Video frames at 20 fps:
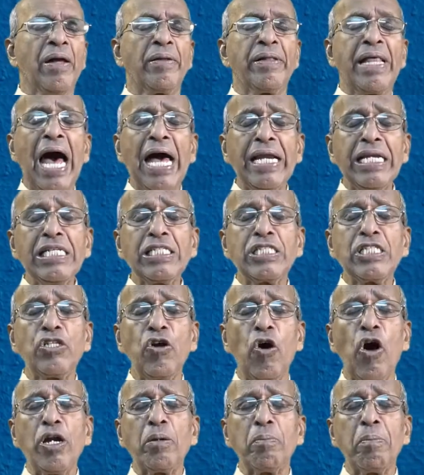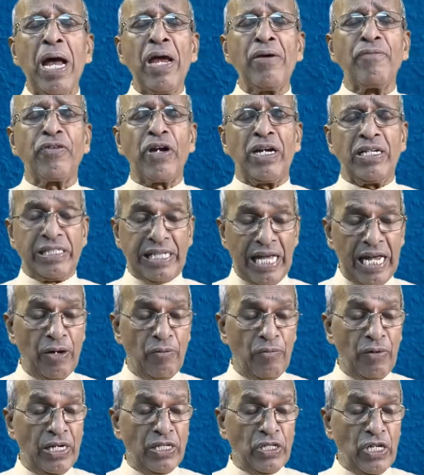That is not my friend.
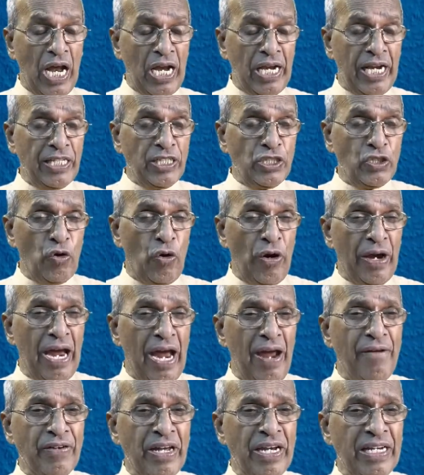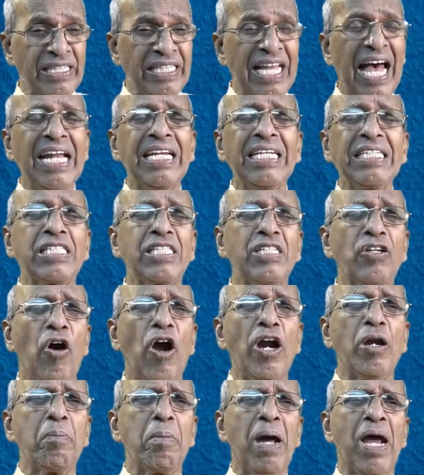Then we shall enjoy heaven. That is
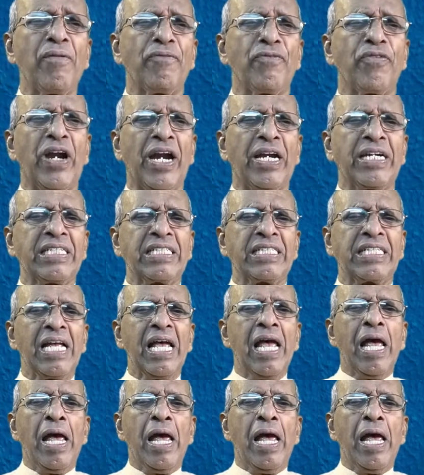not my friends.